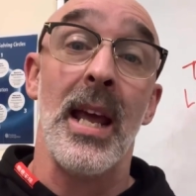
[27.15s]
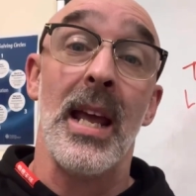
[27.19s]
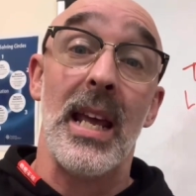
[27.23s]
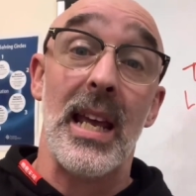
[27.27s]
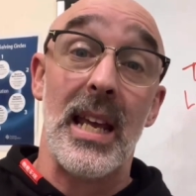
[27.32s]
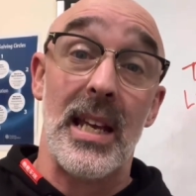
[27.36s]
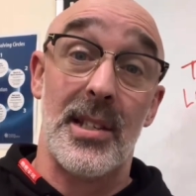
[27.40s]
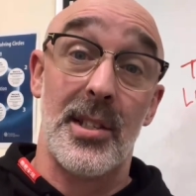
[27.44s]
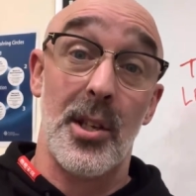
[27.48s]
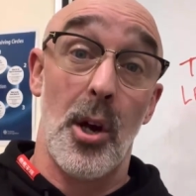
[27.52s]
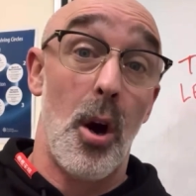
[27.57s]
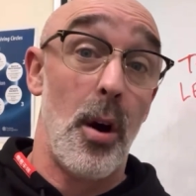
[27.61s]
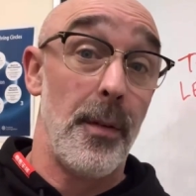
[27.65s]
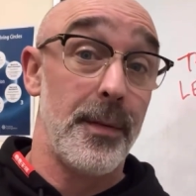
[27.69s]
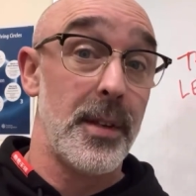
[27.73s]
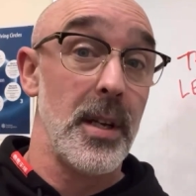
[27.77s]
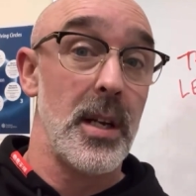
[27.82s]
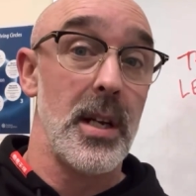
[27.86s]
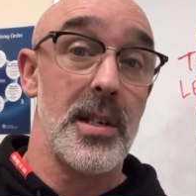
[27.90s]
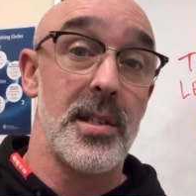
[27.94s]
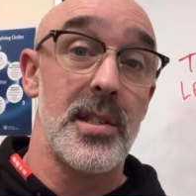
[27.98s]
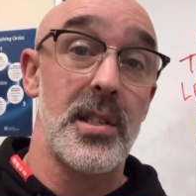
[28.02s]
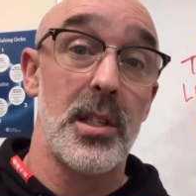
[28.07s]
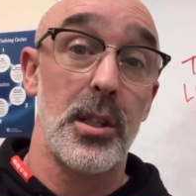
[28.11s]
It's
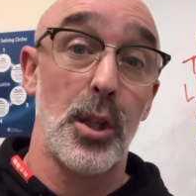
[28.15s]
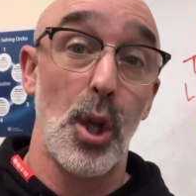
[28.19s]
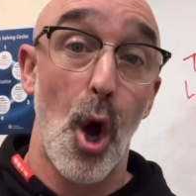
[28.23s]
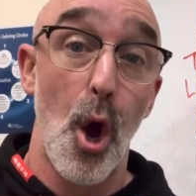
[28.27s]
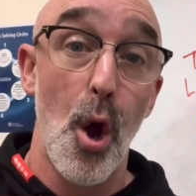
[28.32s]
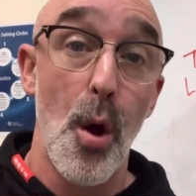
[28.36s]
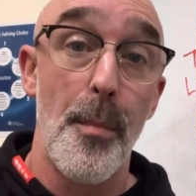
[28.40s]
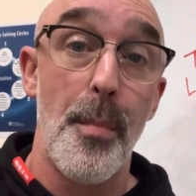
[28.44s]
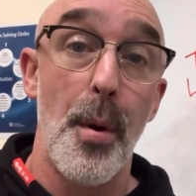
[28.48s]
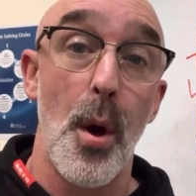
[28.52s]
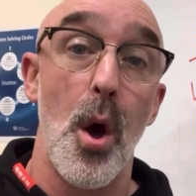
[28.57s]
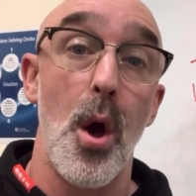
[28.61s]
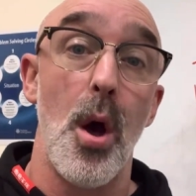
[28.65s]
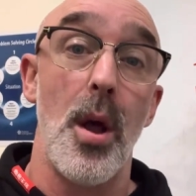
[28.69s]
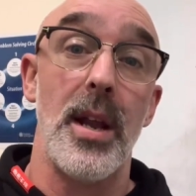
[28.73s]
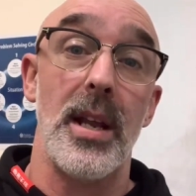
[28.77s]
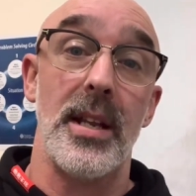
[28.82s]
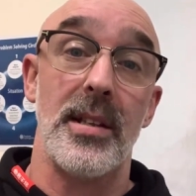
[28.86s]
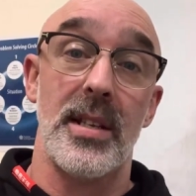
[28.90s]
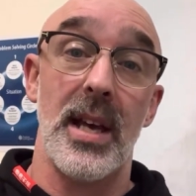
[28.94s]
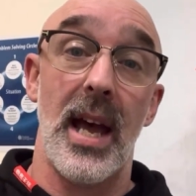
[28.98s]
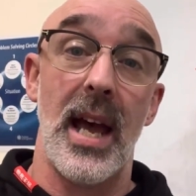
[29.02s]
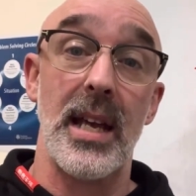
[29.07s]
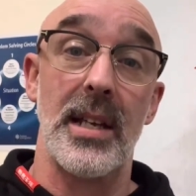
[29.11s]
often a slow burn,
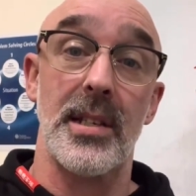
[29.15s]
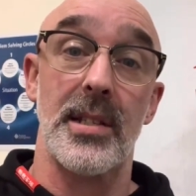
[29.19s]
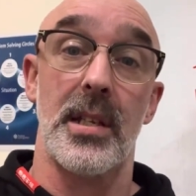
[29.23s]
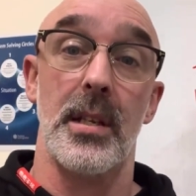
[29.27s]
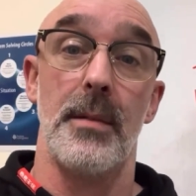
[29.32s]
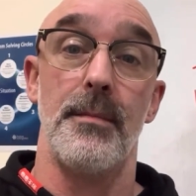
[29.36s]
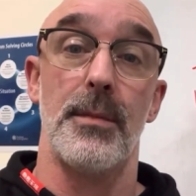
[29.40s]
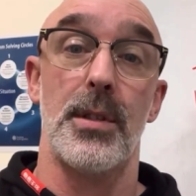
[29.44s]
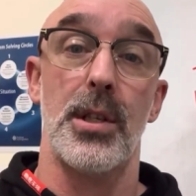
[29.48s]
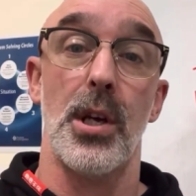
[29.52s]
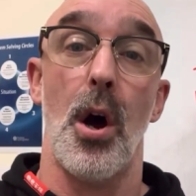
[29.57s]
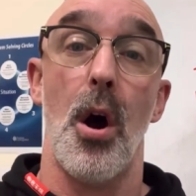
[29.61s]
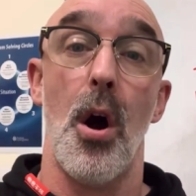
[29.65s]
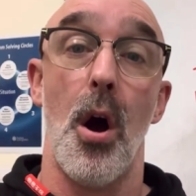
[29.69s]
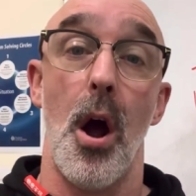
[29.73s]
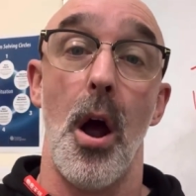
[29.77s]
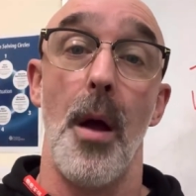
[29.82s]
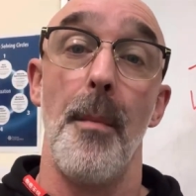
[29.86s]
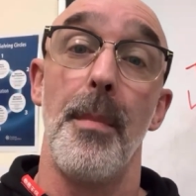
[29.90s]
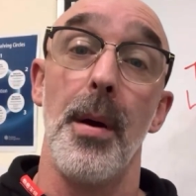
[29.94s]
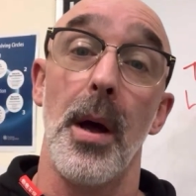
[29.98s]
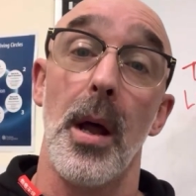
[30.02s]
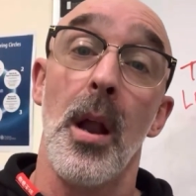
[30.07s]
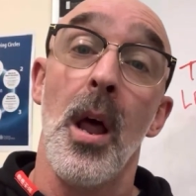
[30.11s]
it takes some
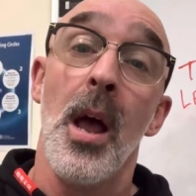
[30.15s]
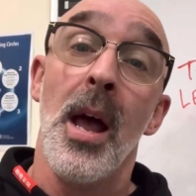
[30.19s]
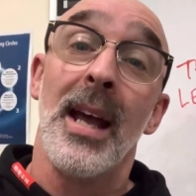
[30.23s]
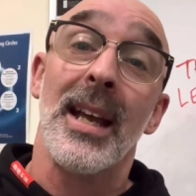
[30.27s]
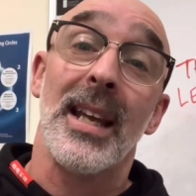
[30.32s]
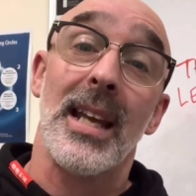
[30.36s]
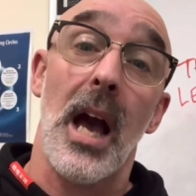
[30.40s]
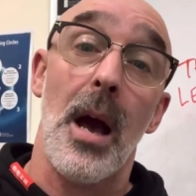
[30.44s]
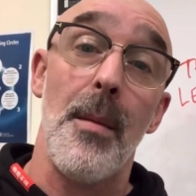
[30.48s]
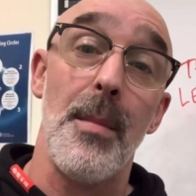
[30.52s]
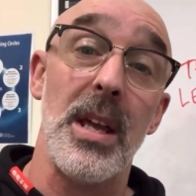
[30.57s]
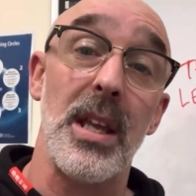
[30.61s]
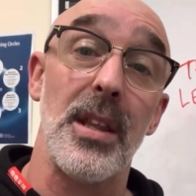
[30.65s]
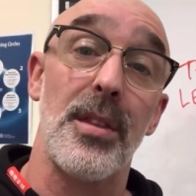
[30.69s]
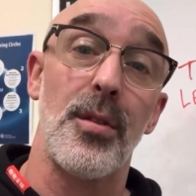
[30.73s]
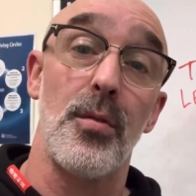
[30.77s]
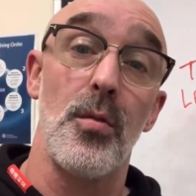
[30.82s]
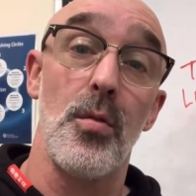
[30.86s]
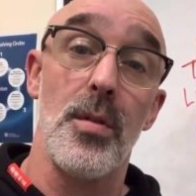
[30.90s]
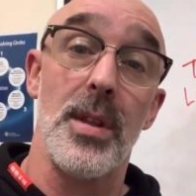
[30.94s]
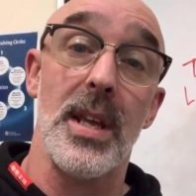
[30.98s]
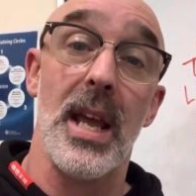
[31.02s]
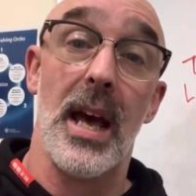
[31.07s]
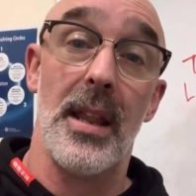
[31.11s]
time, but coming
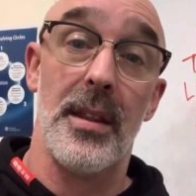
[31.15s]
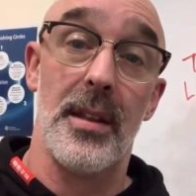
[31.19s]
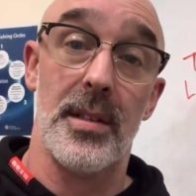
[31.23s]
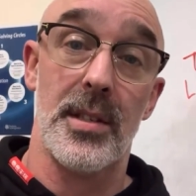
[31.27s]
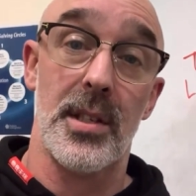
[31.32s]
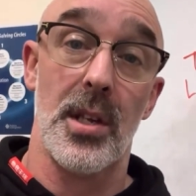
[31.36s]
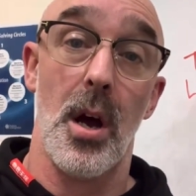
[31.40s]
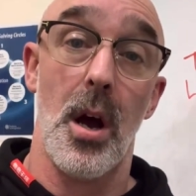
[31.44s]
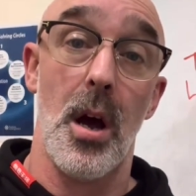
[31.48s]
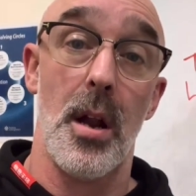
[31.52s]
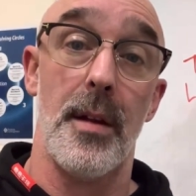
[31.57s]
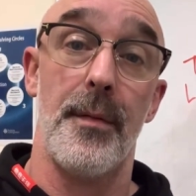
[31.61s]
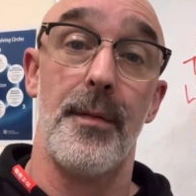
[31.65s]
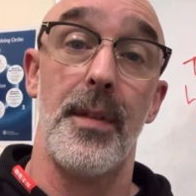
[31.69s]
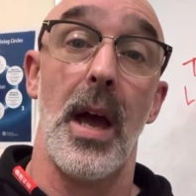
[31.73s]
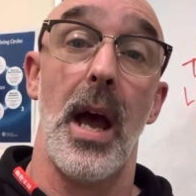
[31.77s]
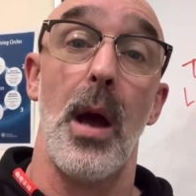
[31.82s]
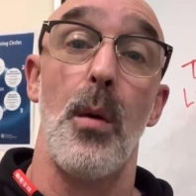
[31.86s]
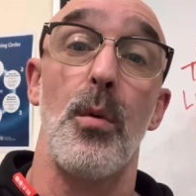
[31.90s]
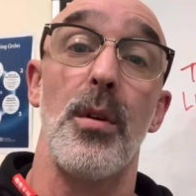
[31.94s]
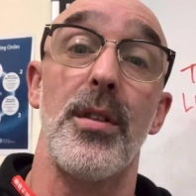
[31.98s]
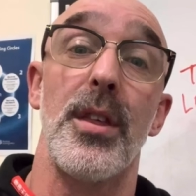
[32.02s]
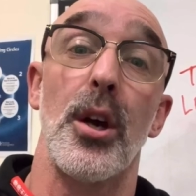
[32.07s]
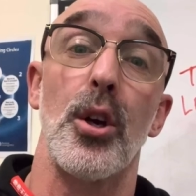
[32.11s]
through the other side of
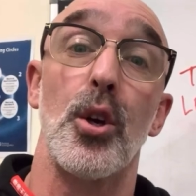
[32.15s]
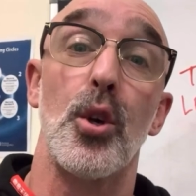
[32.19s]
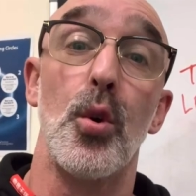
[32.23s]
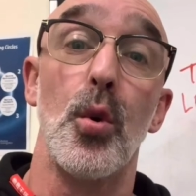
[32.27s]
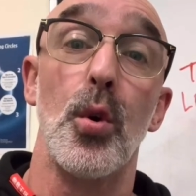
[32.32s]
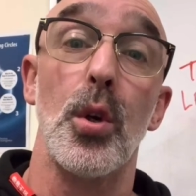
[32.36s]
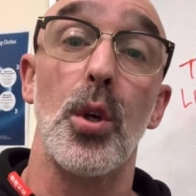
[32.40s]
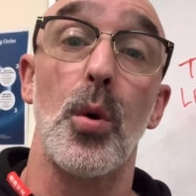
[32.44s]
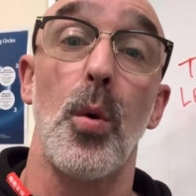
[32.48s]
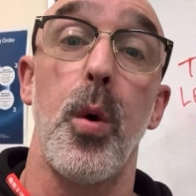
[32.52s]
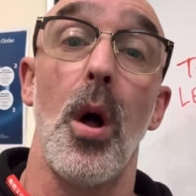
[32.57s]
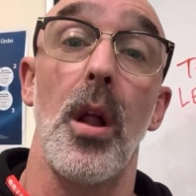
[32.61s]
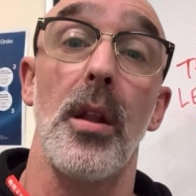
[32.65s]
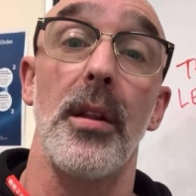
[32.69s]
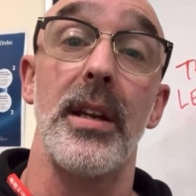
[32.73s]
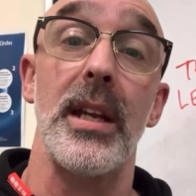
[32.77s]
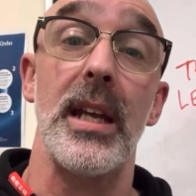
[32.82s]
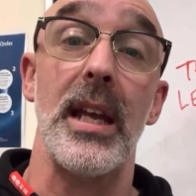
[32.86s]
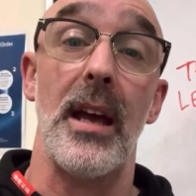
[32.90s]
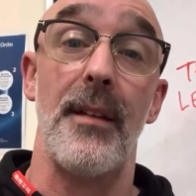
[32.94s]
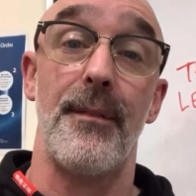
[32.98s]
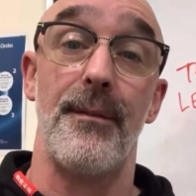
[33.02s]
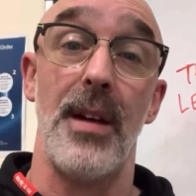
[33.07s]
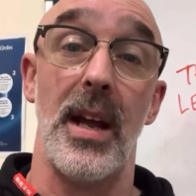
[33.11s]
that with a good
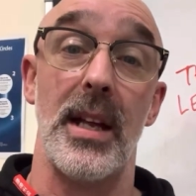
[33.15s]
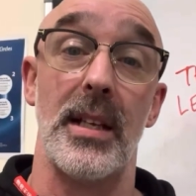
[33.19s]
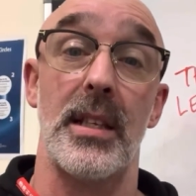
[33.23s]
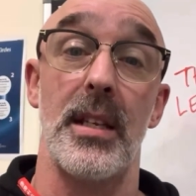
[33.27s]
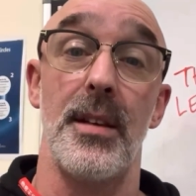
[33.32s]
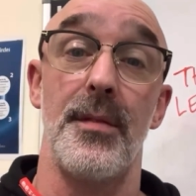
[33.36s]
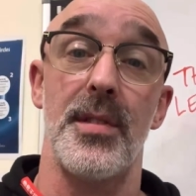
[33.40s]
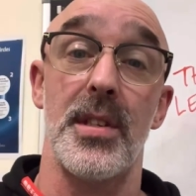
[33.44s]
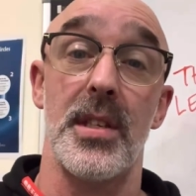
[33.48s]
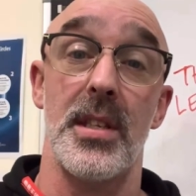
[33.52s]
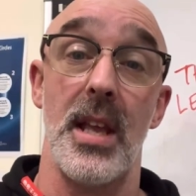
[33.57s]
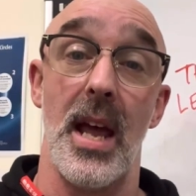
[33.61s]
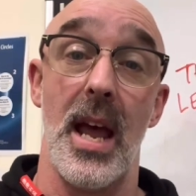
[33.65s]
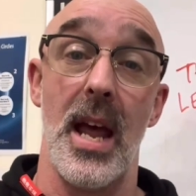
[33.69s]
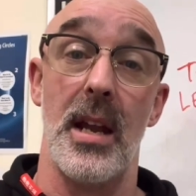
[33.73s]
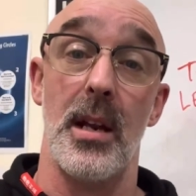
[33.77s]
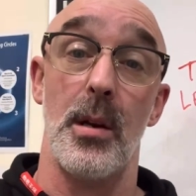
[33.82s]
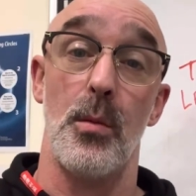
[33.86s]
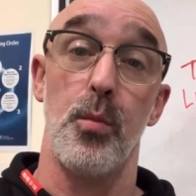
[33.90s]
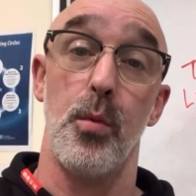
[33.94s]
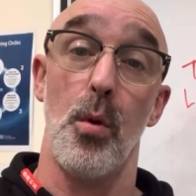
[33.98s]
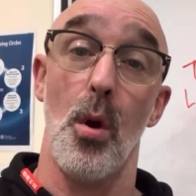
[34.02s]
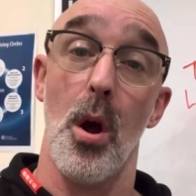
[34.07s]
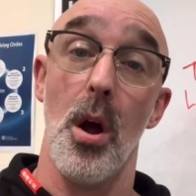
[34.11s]
quality, effective
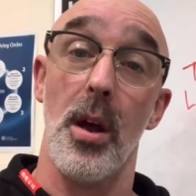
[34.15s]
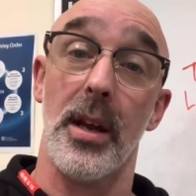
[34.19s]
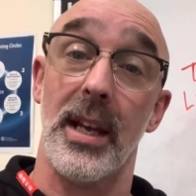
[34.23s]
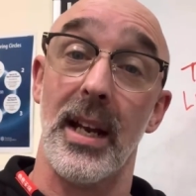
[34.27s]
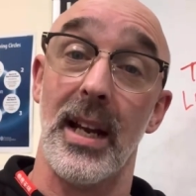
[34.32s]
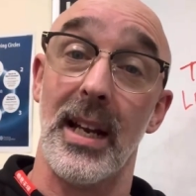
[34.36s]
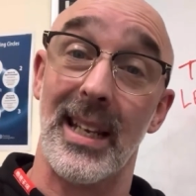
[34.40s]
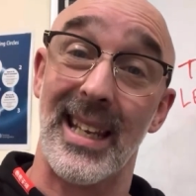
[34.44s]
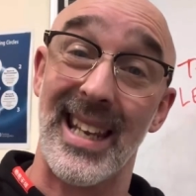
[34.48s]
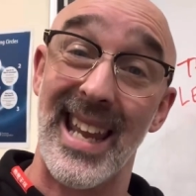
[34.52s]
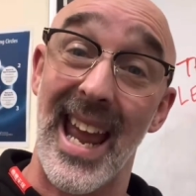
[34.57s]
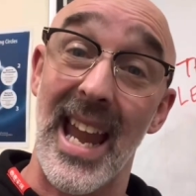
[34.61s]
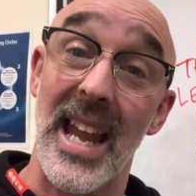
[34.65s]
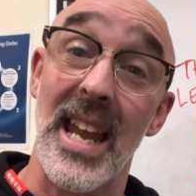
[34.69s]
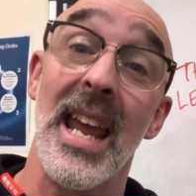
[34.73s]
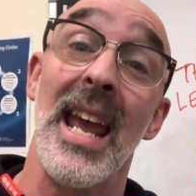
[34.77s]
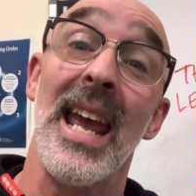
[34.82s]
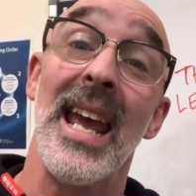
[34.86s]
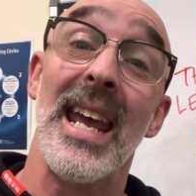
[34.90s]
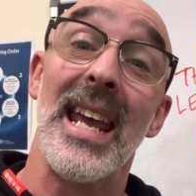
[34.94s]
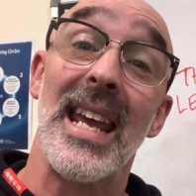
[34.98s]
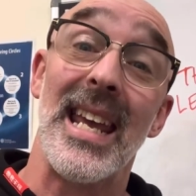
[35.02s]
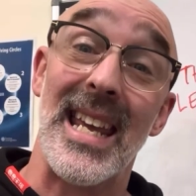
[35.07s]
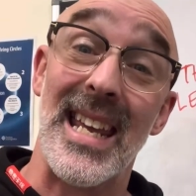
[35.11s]
standard work, and again,
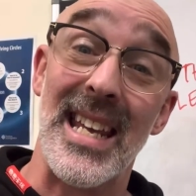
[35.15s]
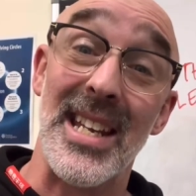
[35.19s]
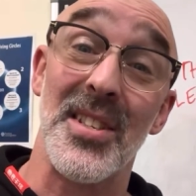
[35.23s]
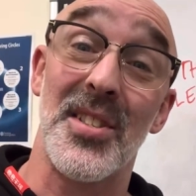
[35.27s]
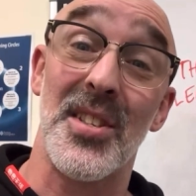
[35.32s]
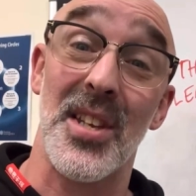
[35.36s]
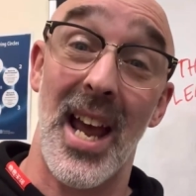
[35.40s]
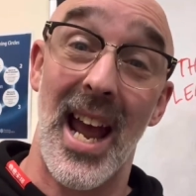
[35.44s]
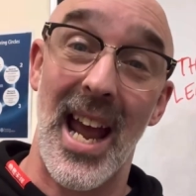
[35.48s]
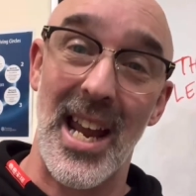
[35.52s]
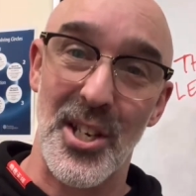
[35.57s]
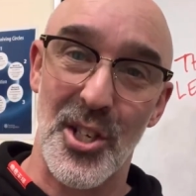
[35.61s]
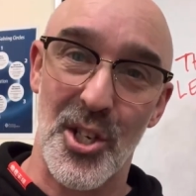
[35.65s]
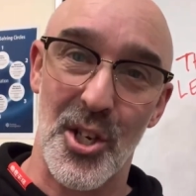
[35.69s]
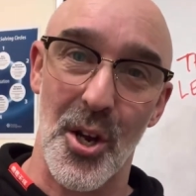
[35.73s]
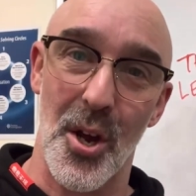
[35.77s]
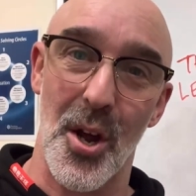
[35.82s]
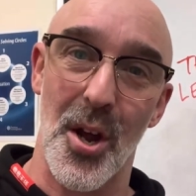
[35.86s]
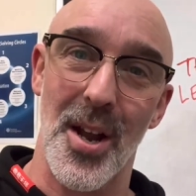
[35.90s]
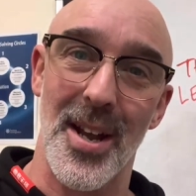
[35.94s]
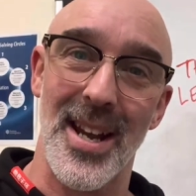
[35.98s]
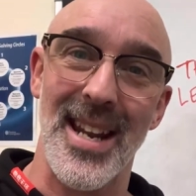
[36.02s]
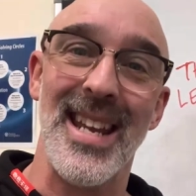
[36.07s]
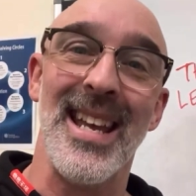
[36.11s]
it's a
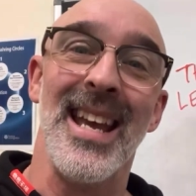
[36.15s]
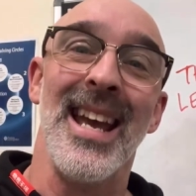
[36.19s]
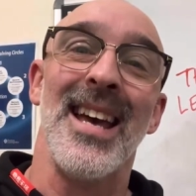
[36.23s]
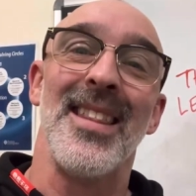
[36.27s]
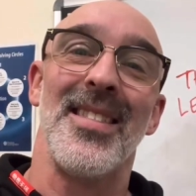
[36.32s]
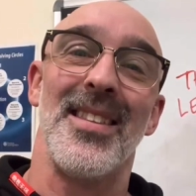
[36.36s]
journey.